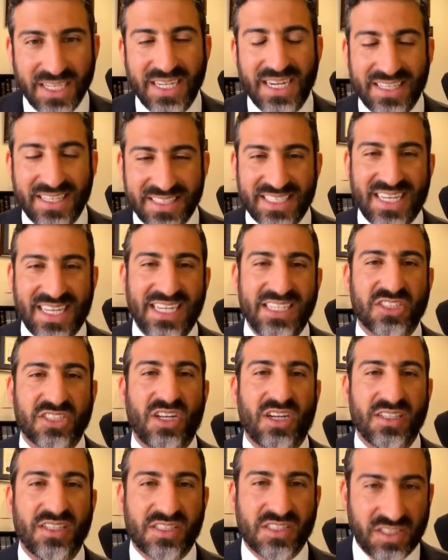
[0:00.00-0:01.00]
And the case
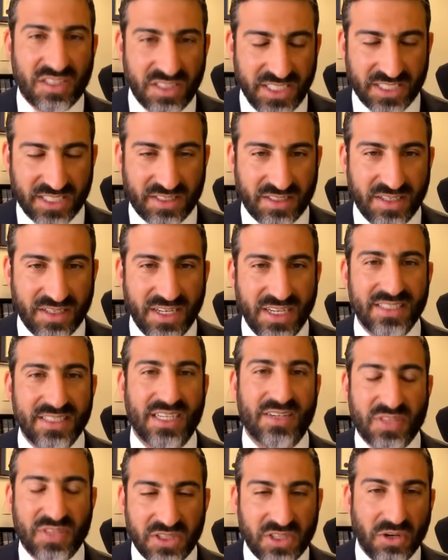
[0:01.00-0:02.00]
law is clear
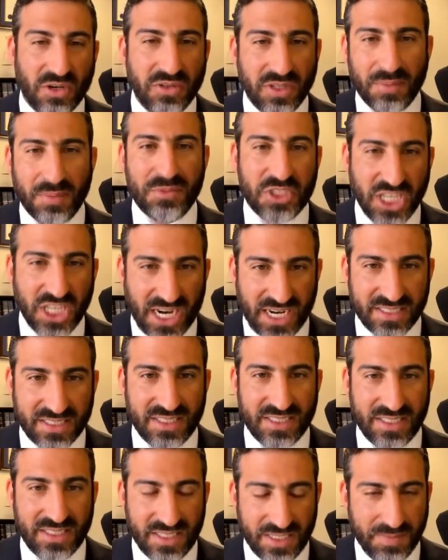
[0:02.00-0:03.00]
that if they don't
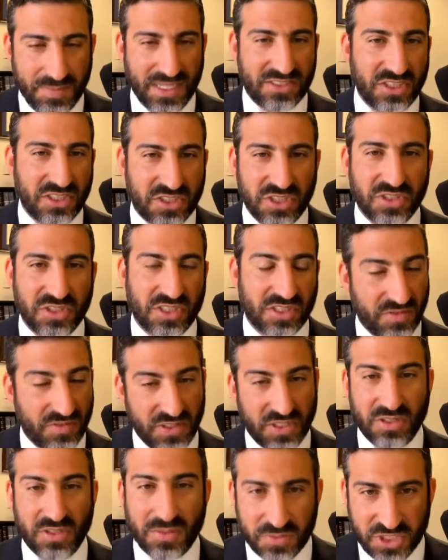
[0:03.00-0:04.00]
object in Massachusetts, if
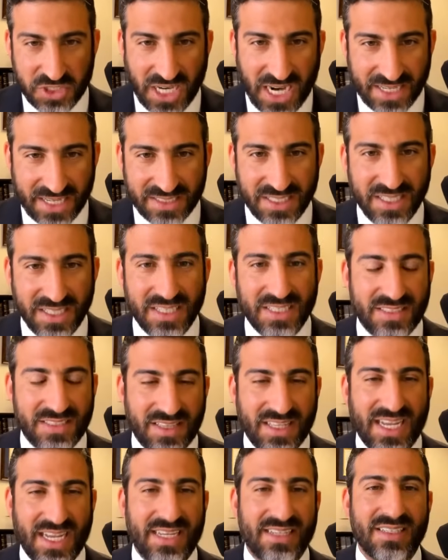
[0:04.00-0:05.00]
you don't object
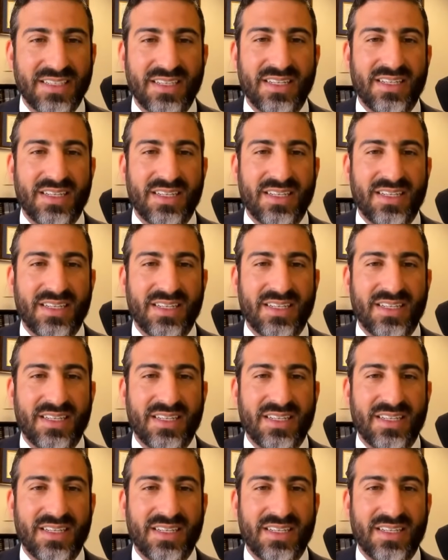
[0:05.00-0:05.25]
to that